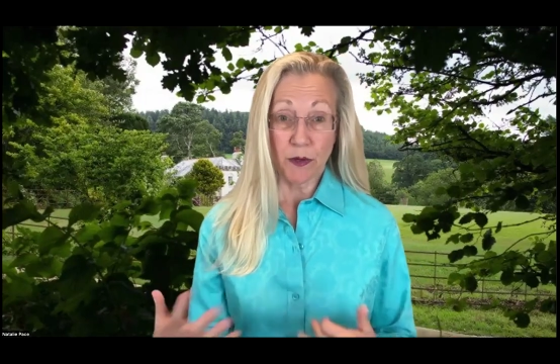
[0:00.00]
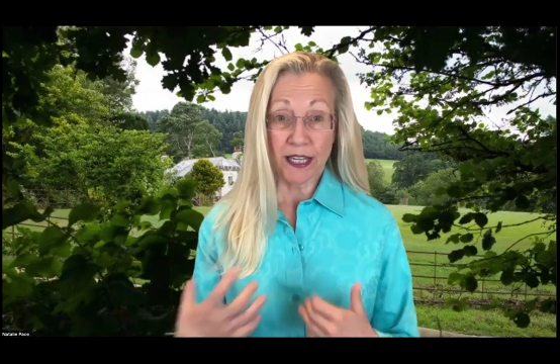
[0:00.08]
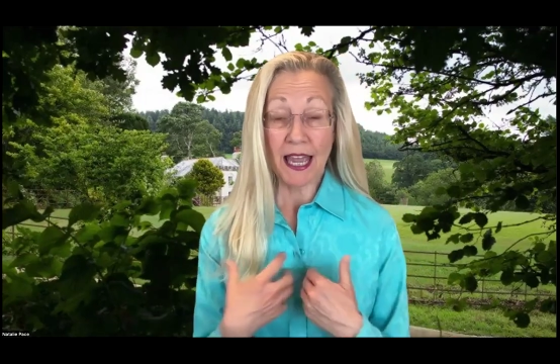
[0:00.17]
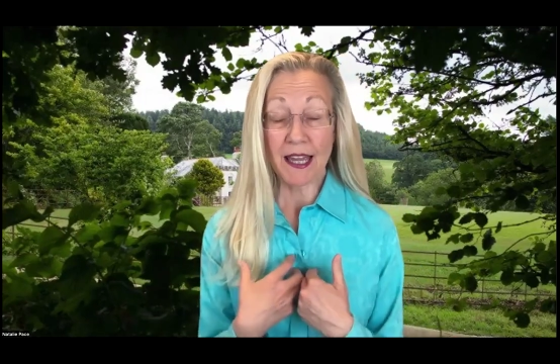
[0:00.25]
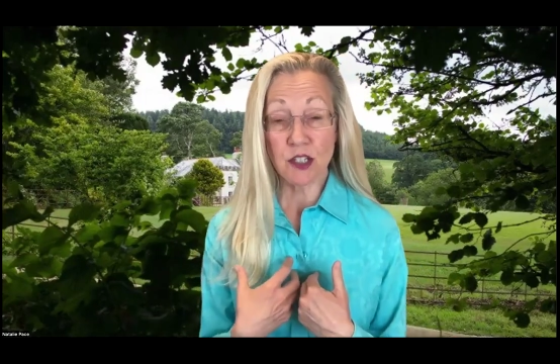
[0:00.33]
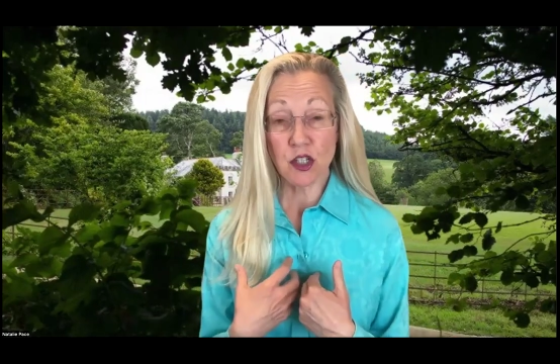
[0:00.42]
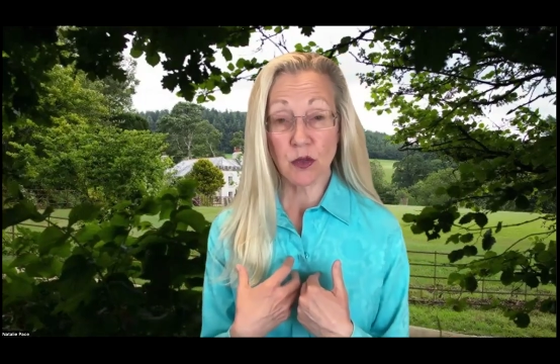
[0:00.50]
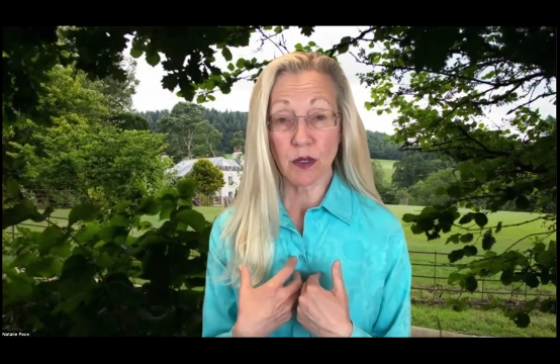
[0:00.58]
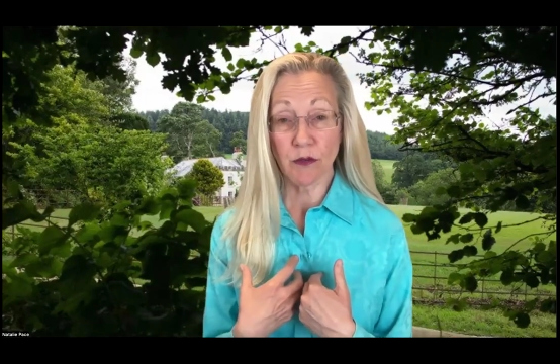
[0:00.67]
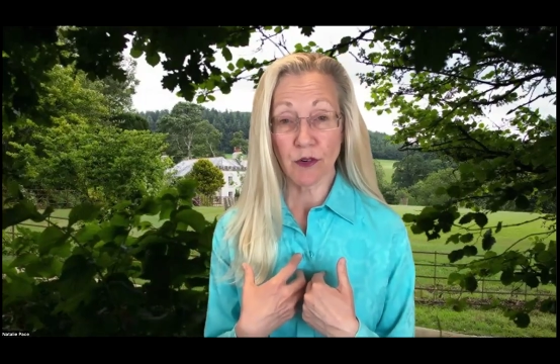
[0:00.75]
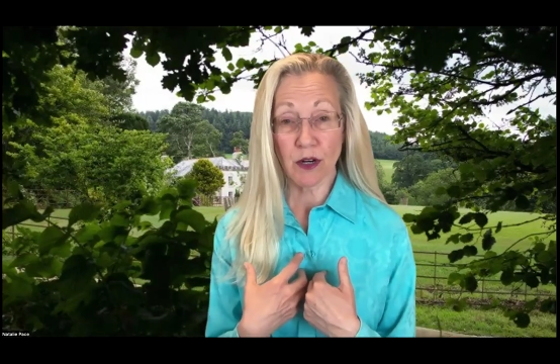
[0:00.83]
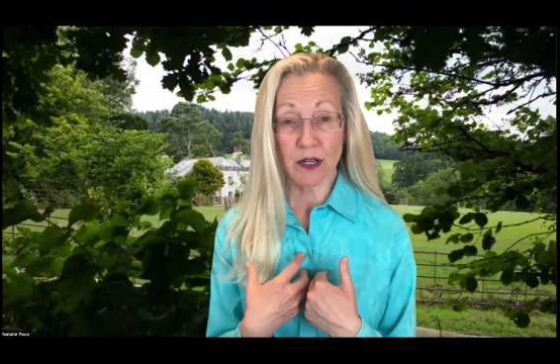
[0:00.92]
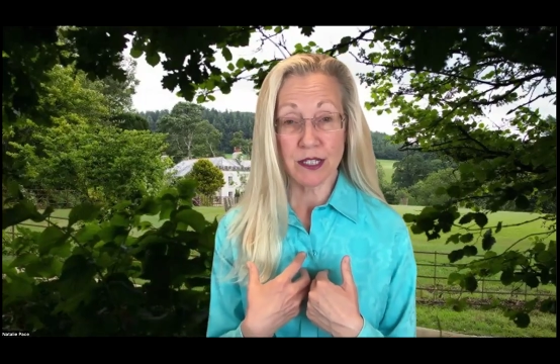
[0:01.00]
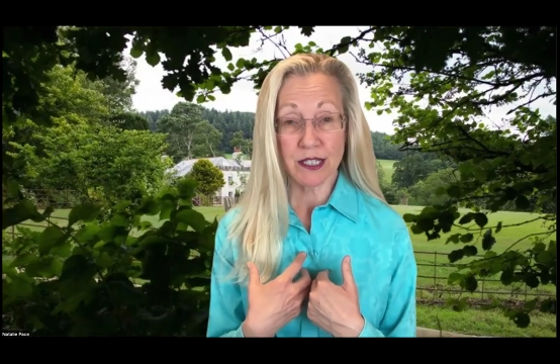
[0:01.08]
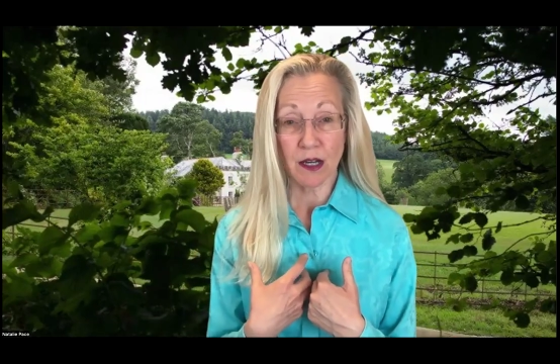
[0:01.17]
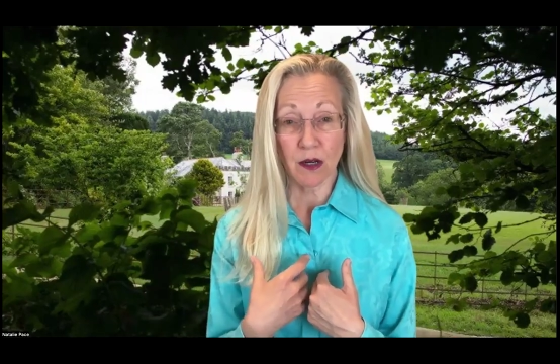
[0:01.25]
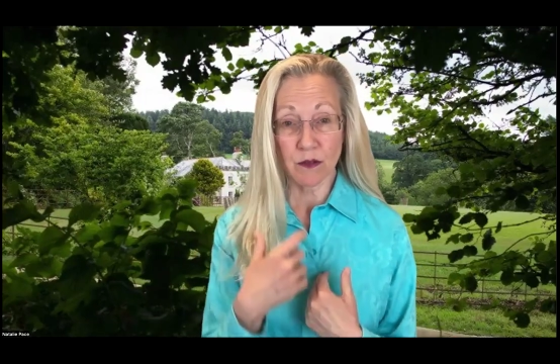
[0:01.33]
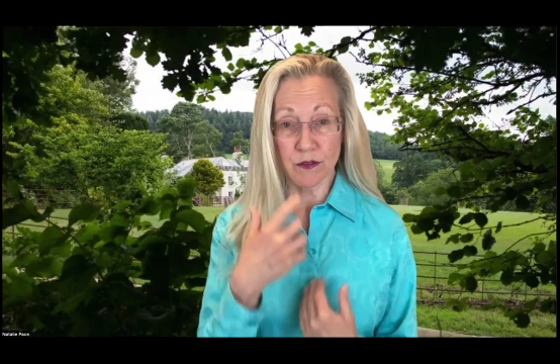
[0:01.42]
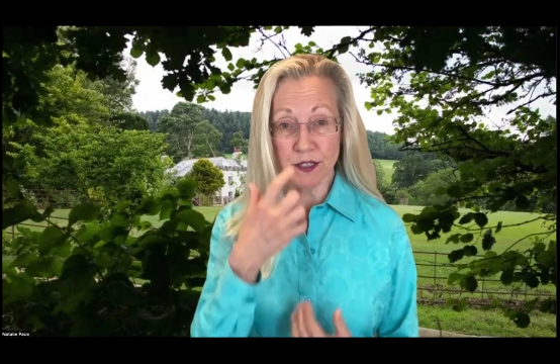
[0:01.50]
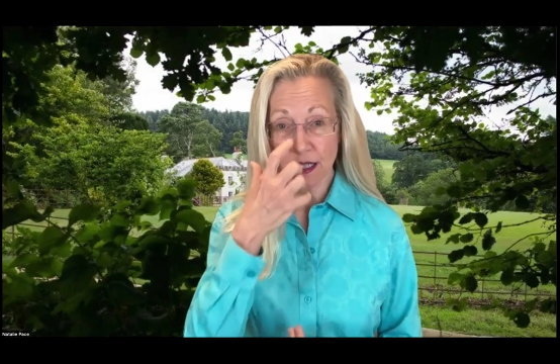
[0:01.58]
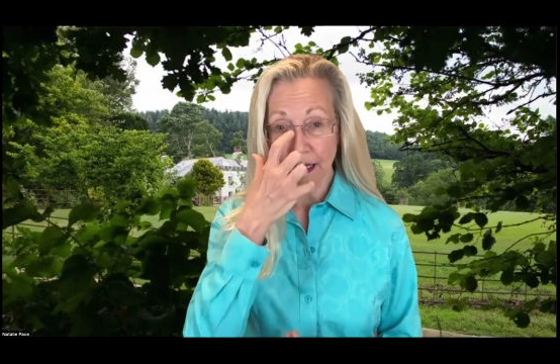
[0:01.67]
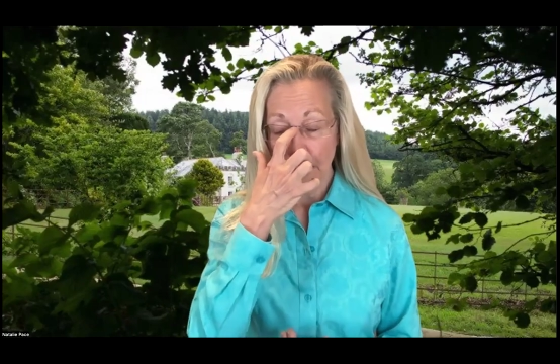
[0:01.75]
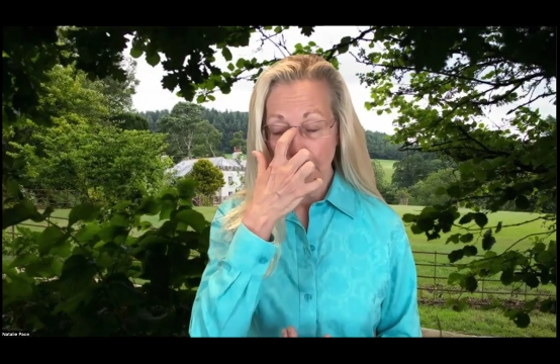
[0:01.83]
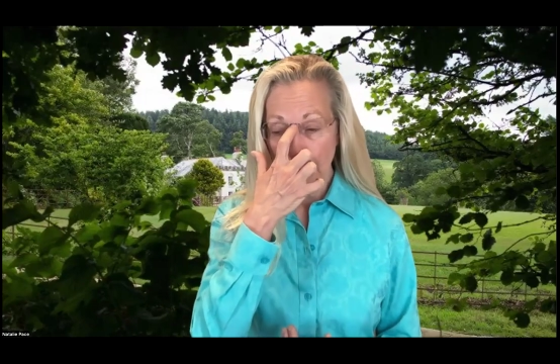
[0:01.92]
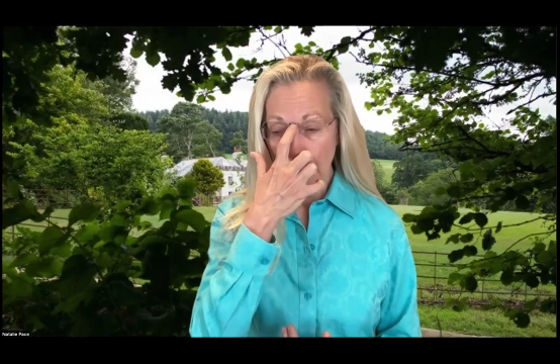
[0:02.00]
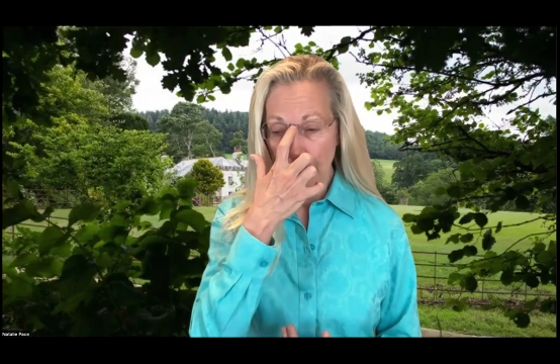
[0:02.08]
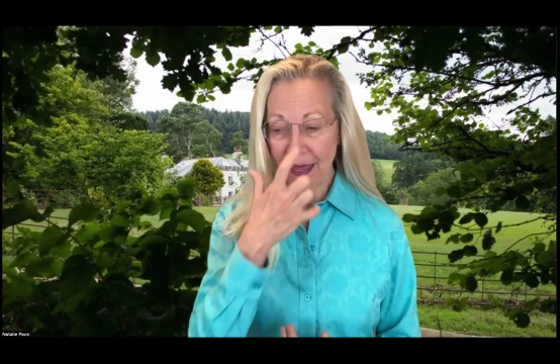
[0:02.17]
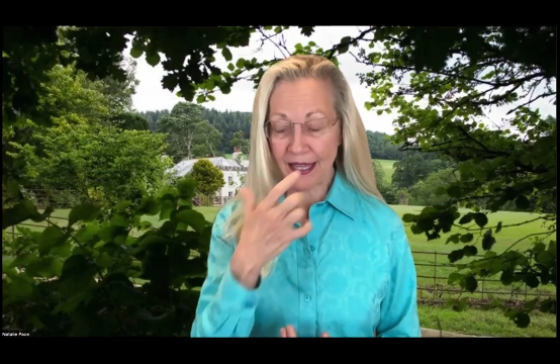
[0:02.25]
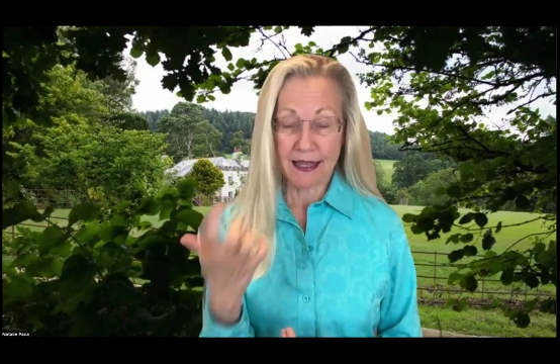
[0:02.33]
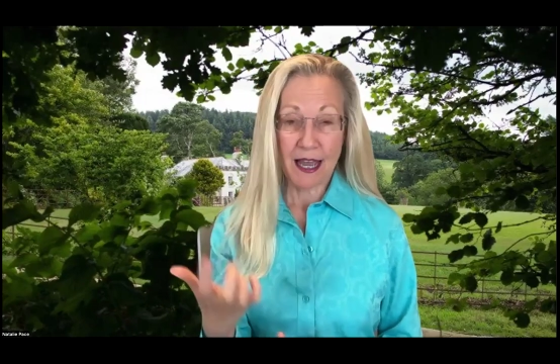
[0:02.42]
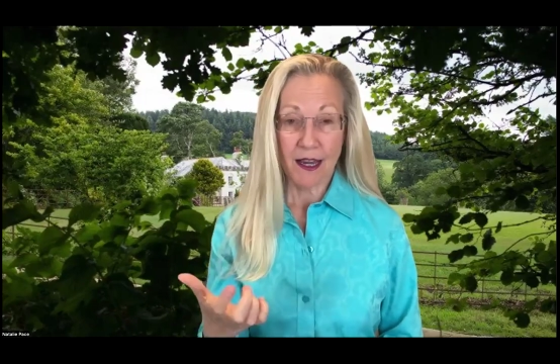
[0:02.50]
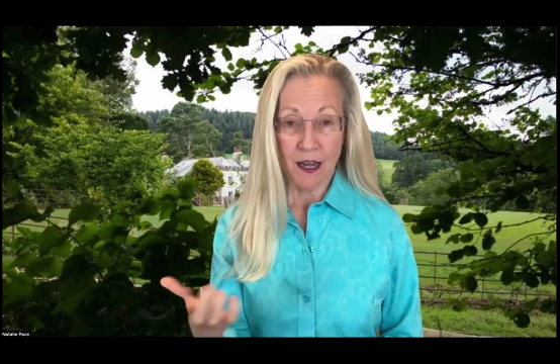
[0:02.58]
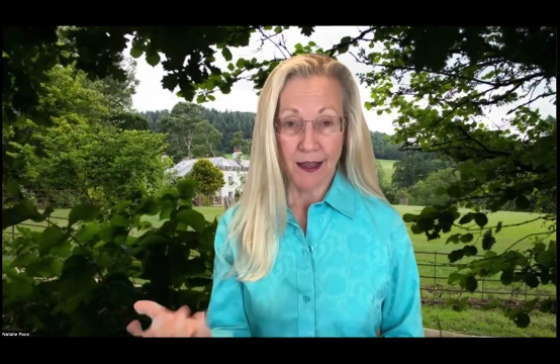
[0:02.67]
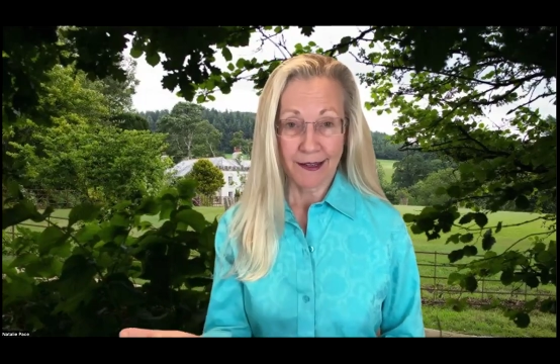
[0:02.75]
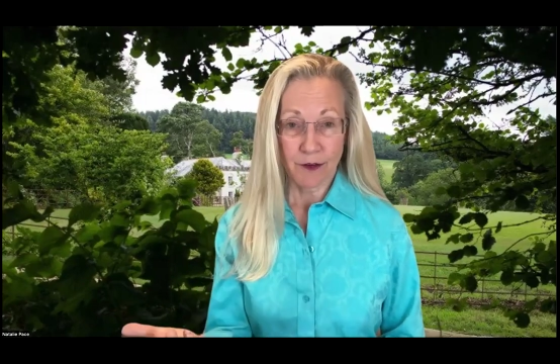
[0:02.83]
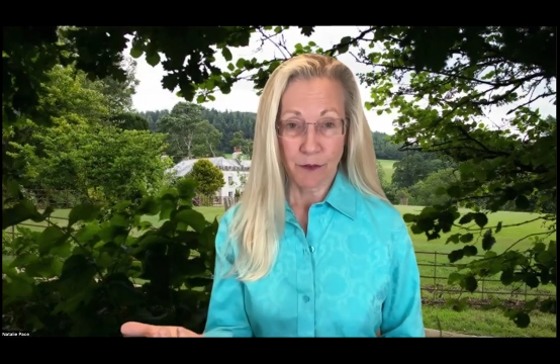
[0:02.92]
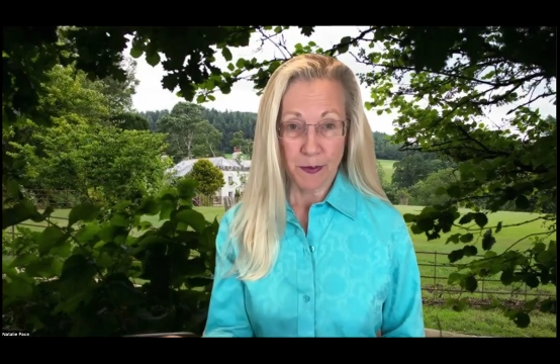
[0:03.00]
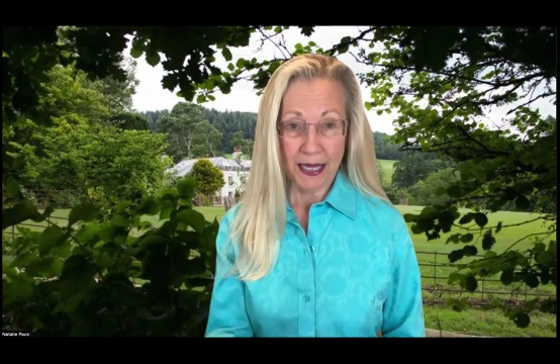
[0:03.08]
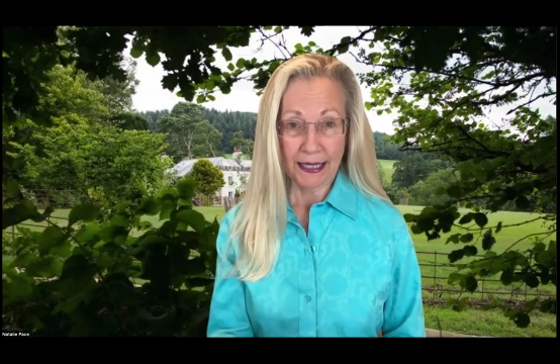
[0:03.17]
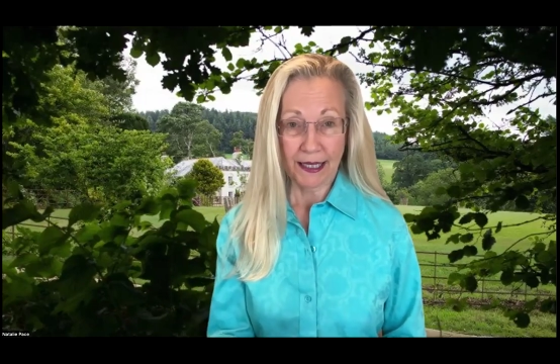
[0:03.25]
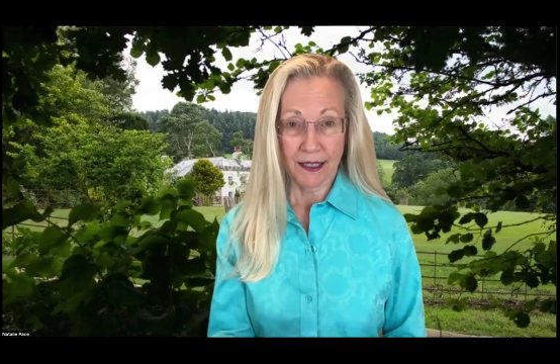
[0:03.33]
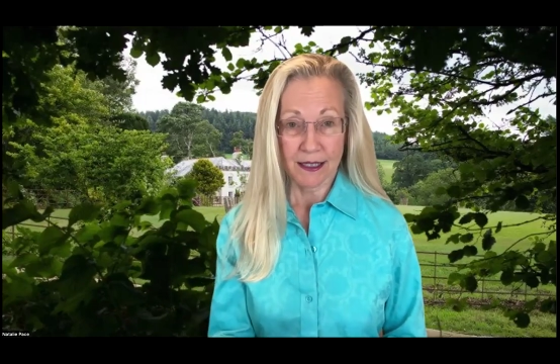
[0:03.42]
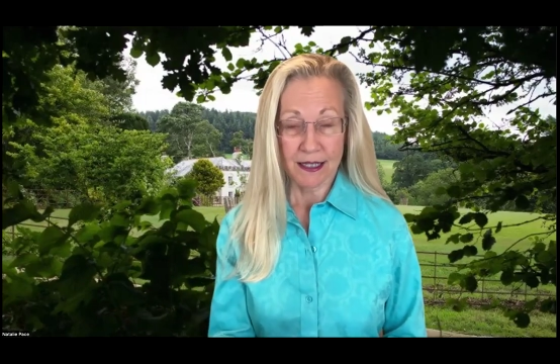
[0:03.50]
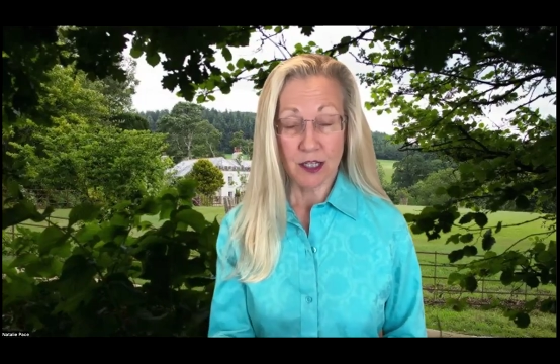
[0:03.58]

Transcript: We can't do it for ourselves, make that kind of money.